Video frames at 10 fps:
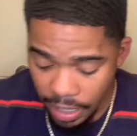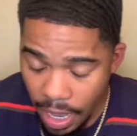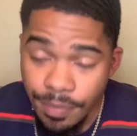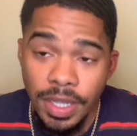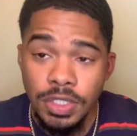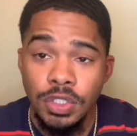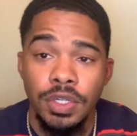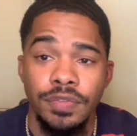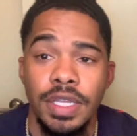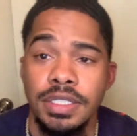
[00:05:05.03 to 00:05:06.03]
I'm not sure
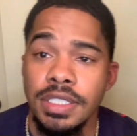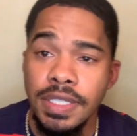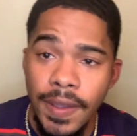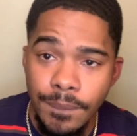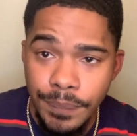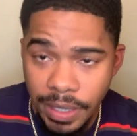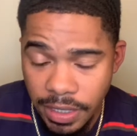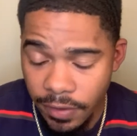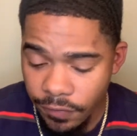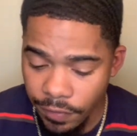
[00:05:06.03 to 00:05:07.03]
if that's the same
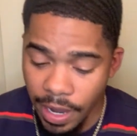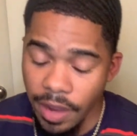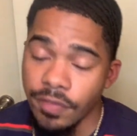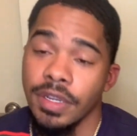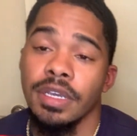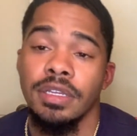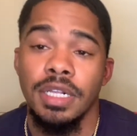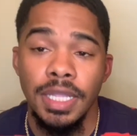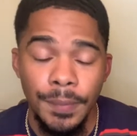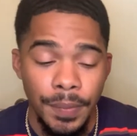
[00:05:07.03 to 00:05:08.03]
method for every other
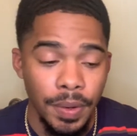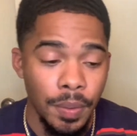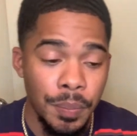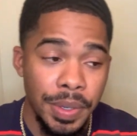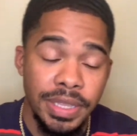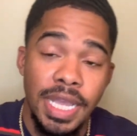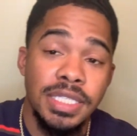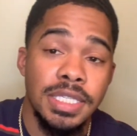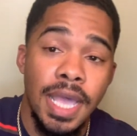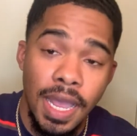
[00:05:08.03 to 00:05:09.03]
clipper, but
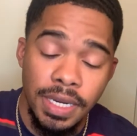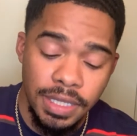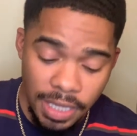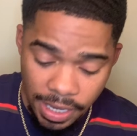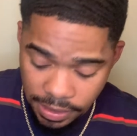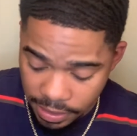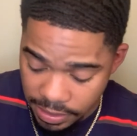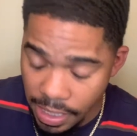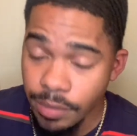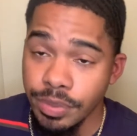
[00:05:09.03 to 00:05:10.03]
that's kind of like the
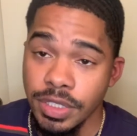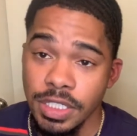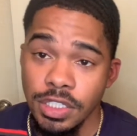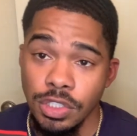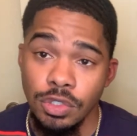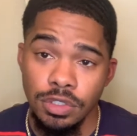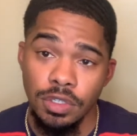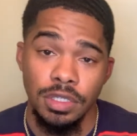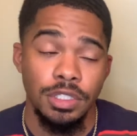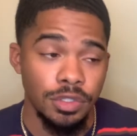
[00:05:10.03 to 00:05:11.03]
same procedures you was
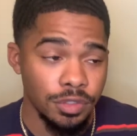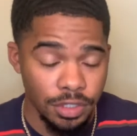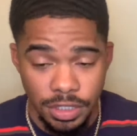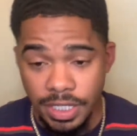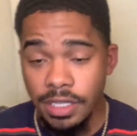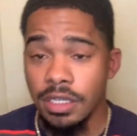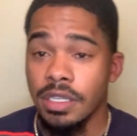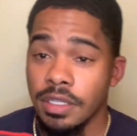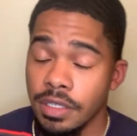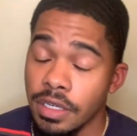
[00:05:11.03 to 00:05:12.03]
gonna do. You're
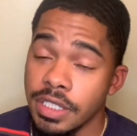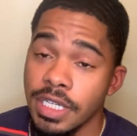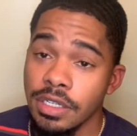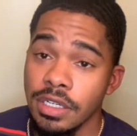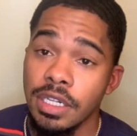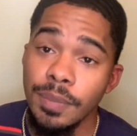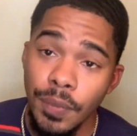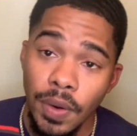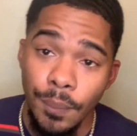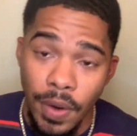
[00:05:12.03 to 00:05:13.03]
gonna take your
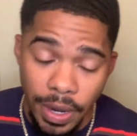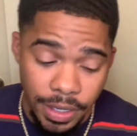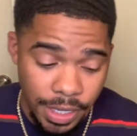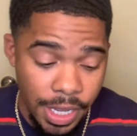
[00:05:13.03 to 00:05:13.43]
clipper apart.